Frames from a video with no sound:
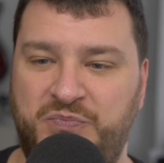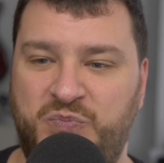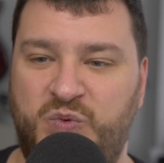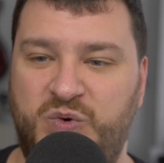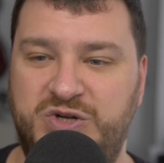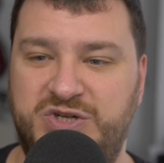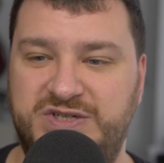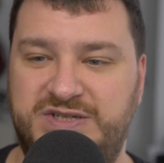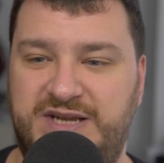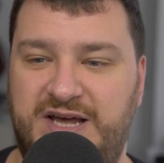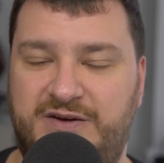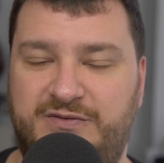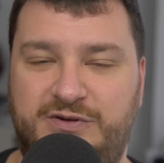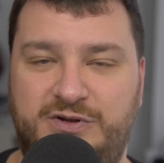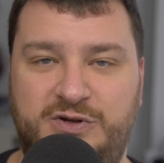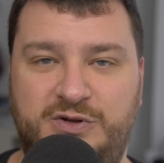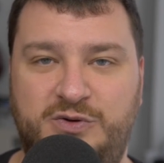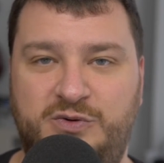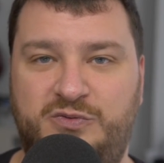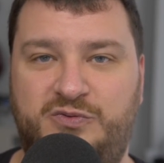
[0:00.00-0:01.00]
we just have a
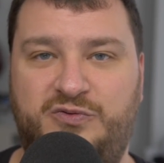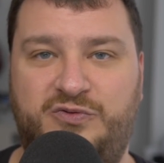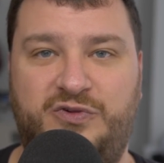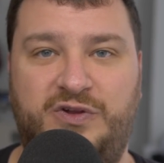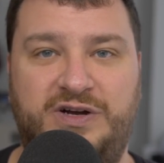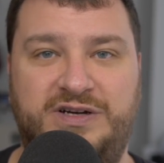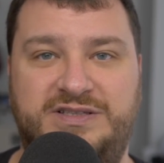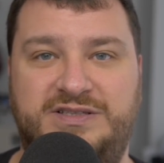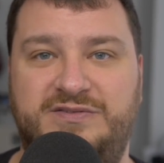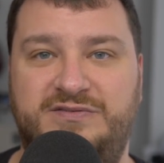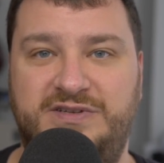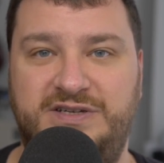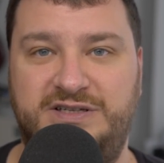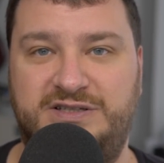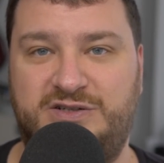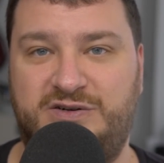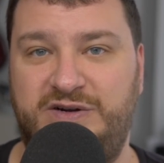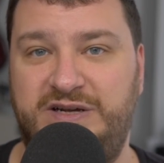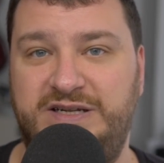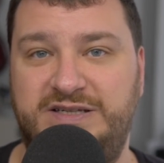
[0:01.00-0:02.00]
new flux of these
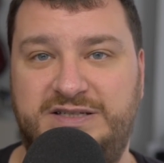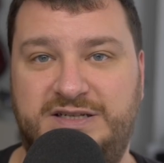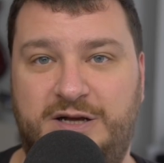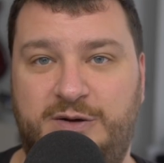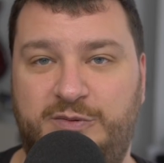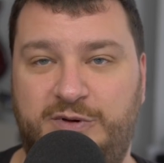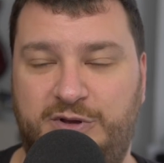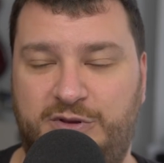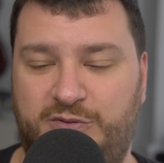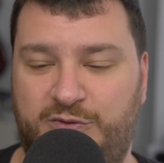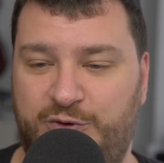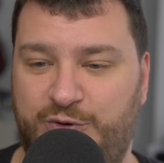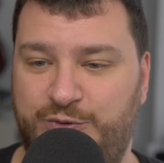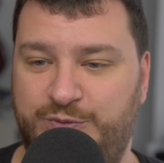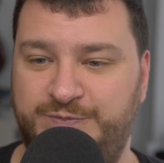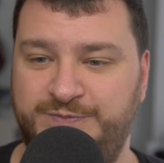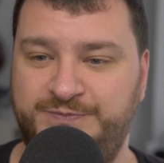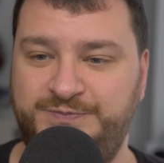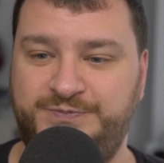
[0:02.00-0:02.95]
screens coming through?